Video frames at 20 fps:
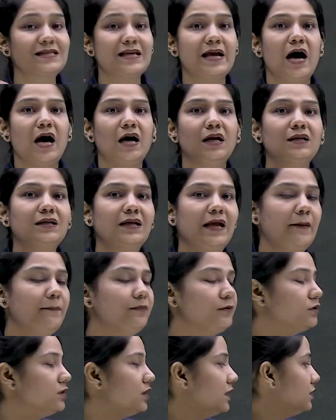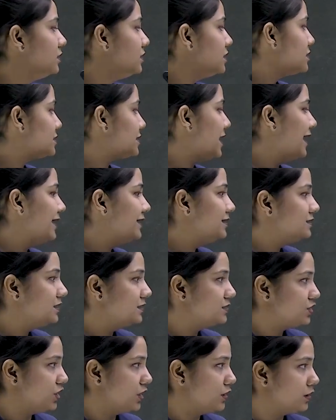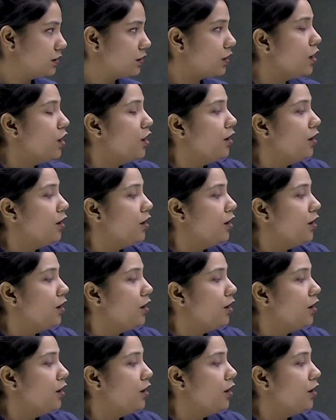they are kept, they decide the gender.